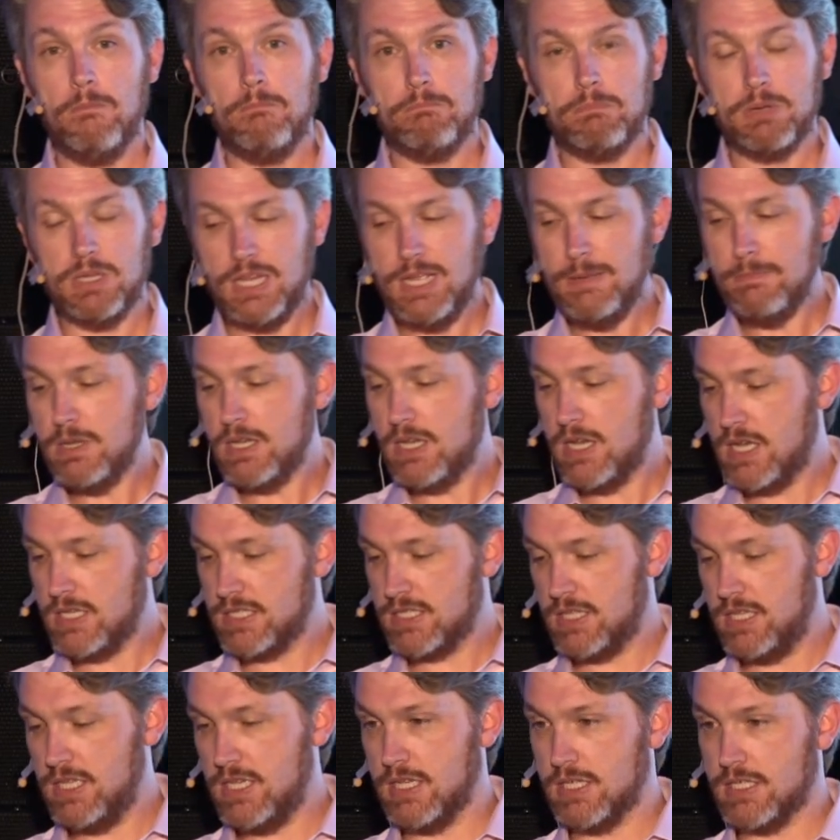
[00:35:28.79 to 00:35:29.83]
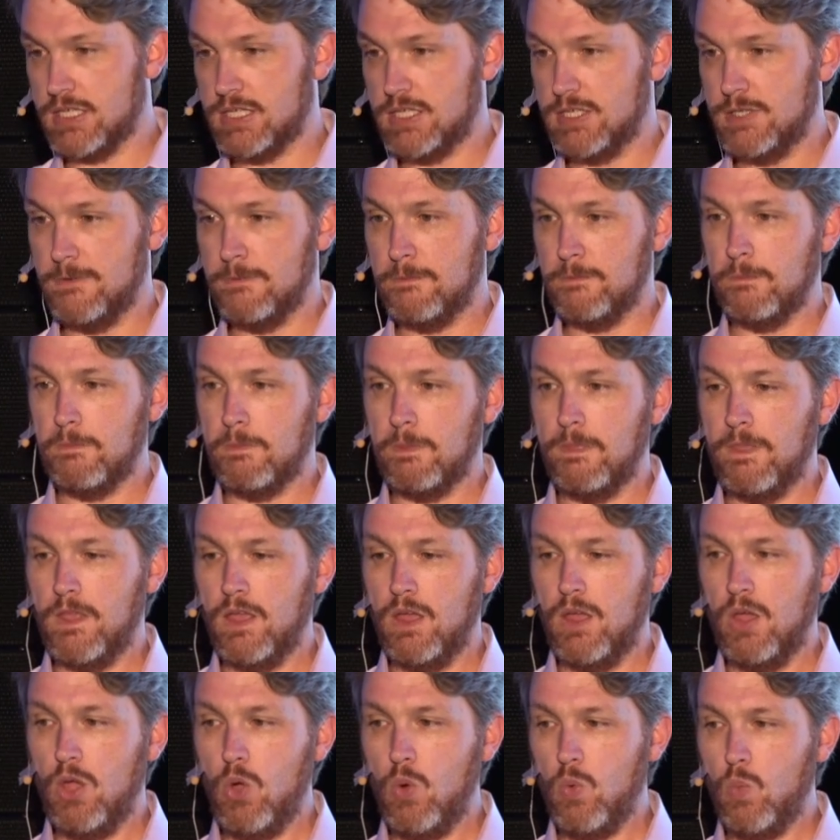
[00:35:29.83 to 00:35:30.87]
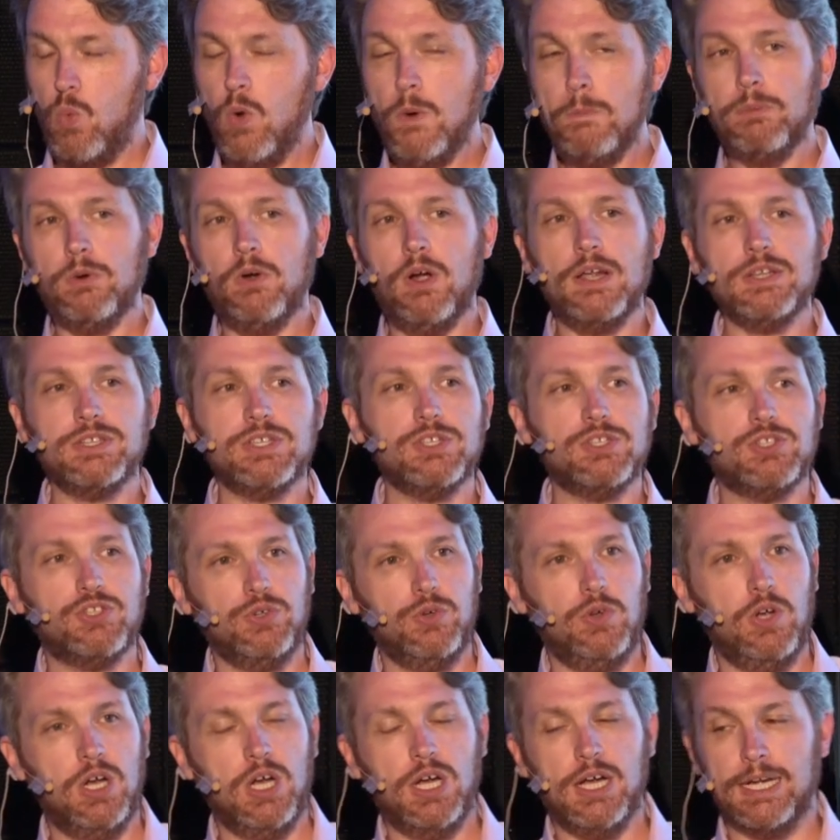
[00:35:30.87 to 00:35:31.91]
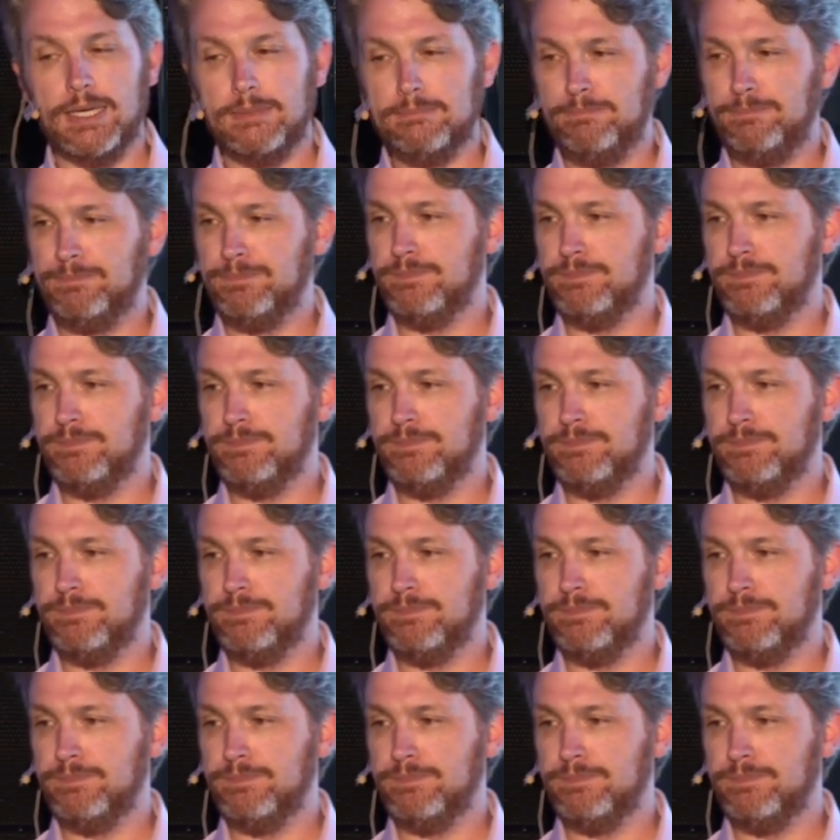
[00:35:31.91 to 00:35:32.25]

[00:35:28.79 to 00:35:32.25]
But let me ask this what price is too high?